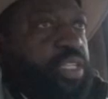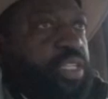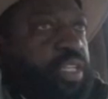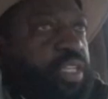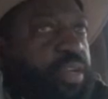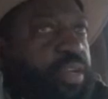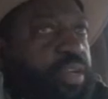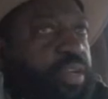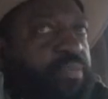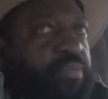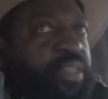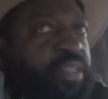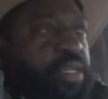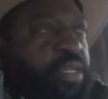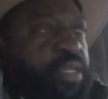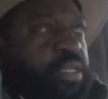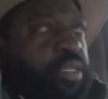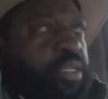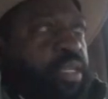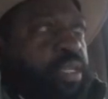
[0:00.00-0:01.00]
there.
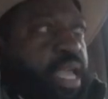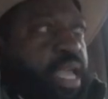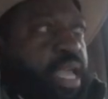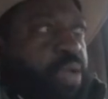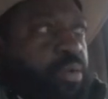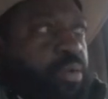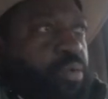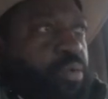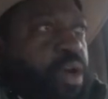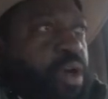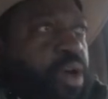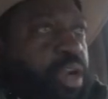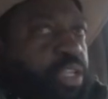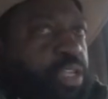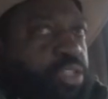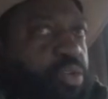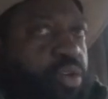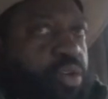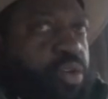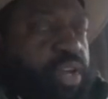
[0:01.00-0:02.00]
And when
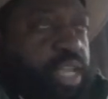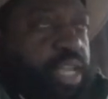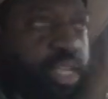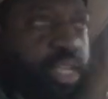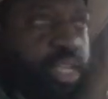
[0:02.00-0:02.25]
water's going in, you